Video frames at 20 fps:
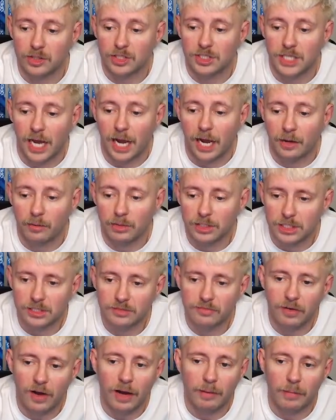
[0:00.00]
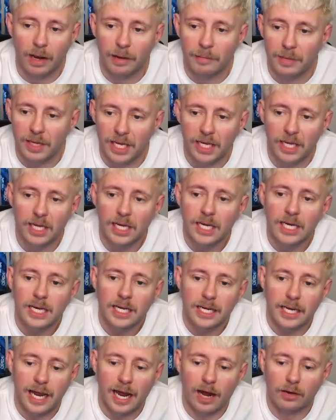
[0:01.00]
side, which is fine by me.
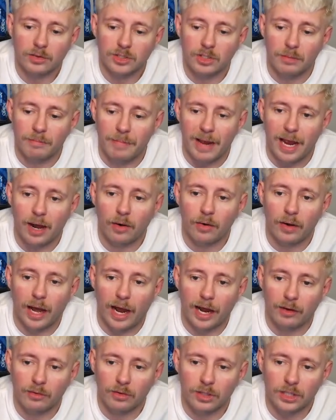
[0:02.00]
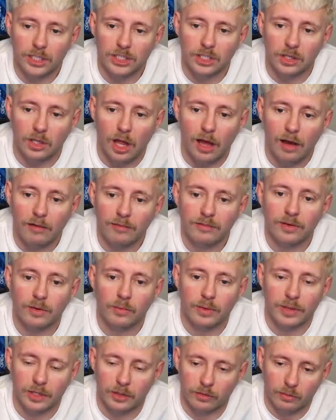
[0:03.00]
Now to mount, I really love
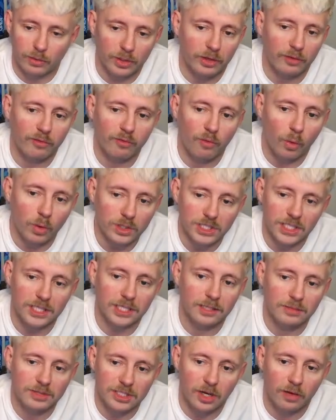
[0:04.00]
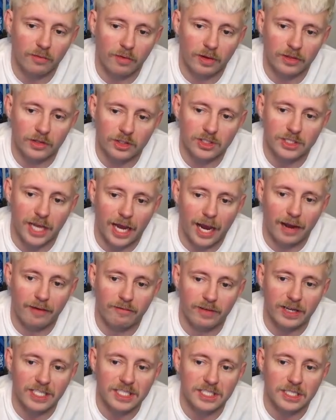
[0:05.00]
when they're really forcing themselves on their side
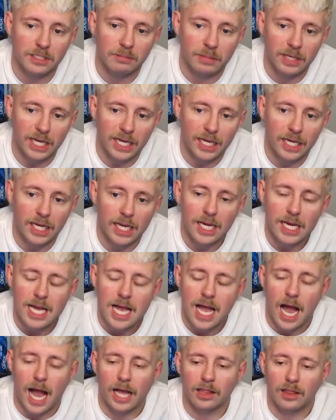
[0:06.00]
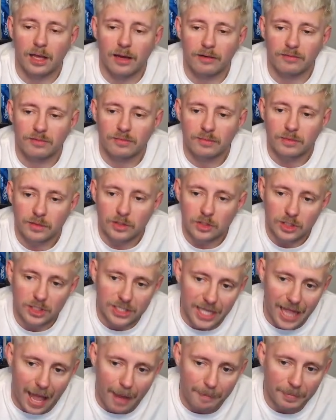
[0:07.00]
facing me. I love
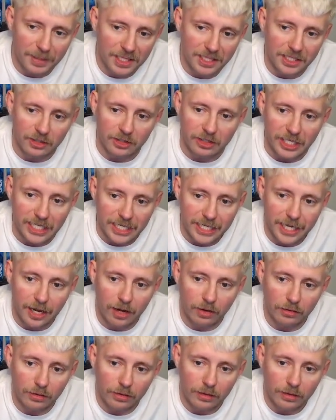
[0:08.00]
slapping their knee down